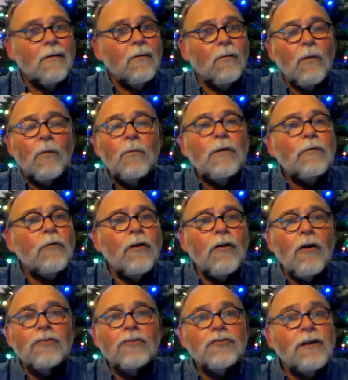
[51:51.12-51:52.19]
when we were on
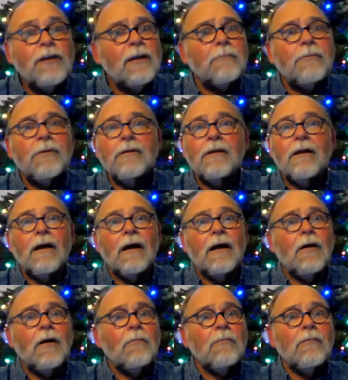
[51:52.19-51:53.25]
our trip,
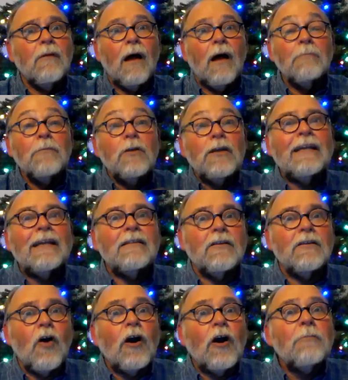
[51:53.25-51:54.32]
I'm looking at the
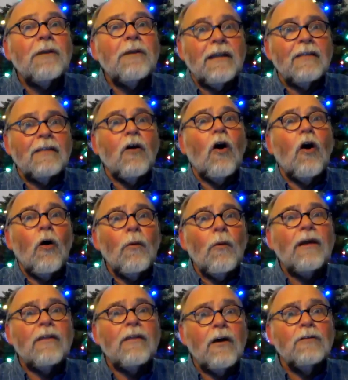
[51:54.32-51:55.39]
carpeting in the
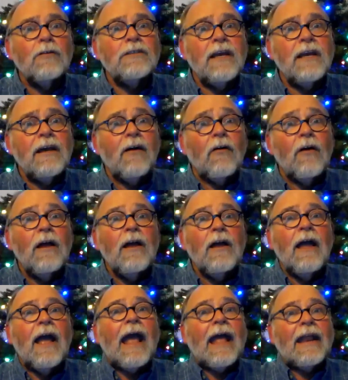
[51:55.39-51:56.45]
hallway of the hotel,
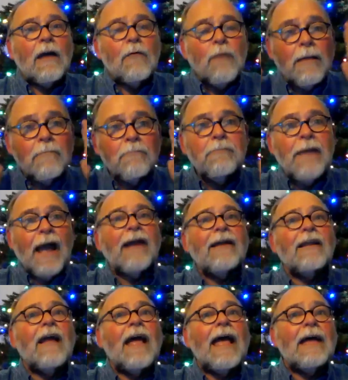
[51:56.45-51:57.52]
and I went back
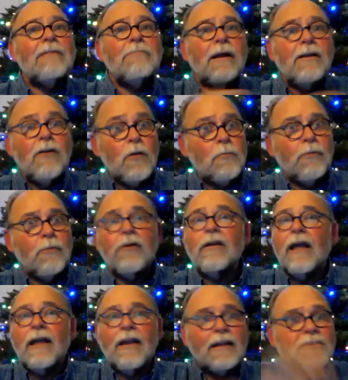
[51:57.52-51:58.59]
and I had my notebook
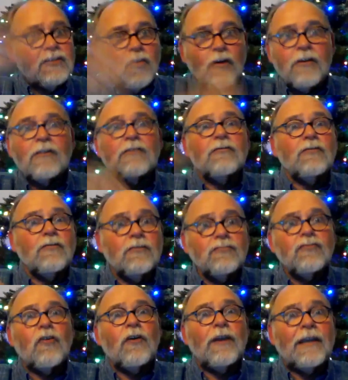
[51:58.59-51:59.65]
and I started
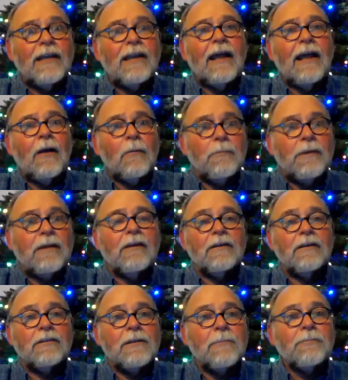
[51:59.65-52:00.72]
drawing it out,
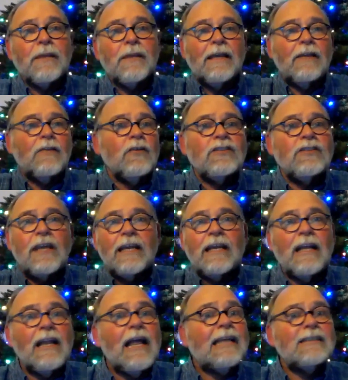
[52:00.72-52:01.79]
because it looks like
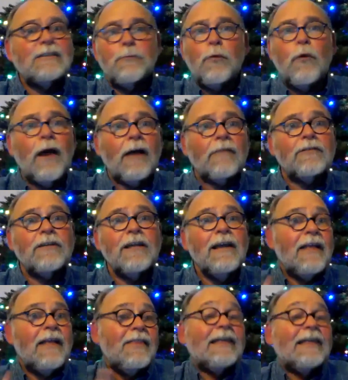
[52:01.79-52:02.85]
clasped weft.
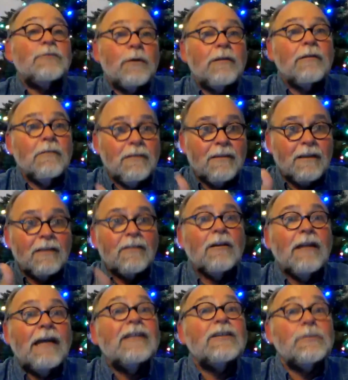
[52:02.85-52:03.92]
And that's what the
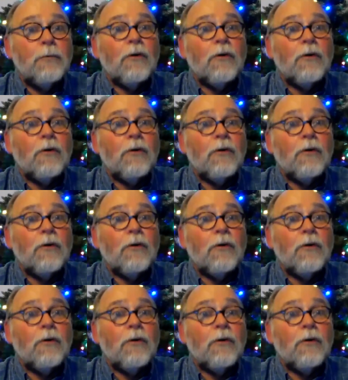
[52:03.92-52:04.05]
latest